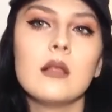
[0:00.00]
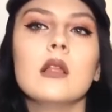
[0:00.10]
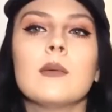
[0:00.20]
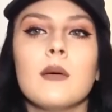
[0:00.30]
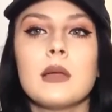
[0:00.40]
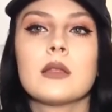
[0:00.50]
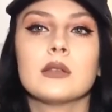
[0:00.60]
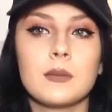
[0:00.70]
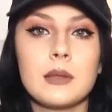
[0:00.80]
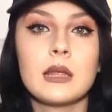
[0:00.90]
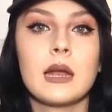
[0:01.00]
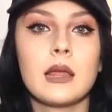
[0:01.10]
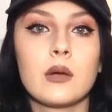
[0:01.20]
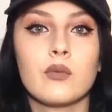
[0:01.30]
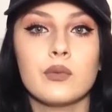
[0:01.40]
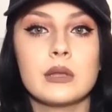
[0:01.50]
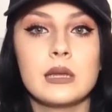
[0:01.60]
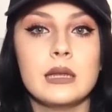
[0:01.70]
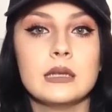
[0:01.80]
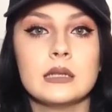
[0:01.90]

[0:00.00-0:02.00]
"Look, mom, like there's something that I like really need